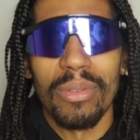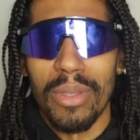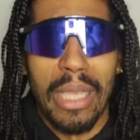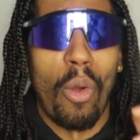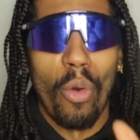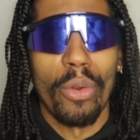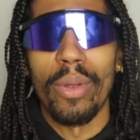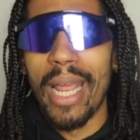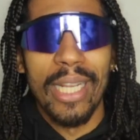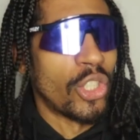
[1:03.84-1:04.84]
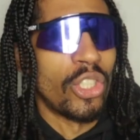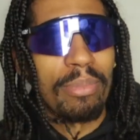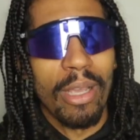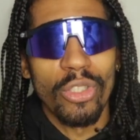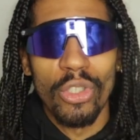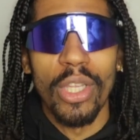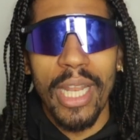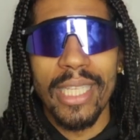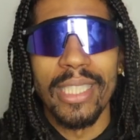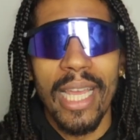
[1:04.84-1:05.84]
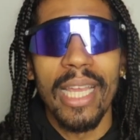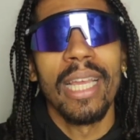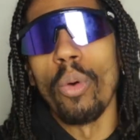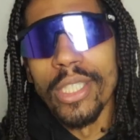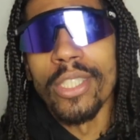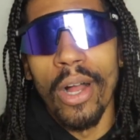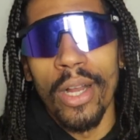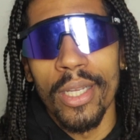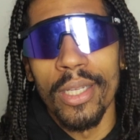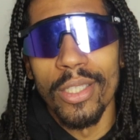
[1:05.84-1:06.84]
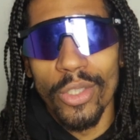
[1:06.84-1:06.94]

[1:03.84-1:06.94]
like order it and it's shipped out to you the next day, it's always stock.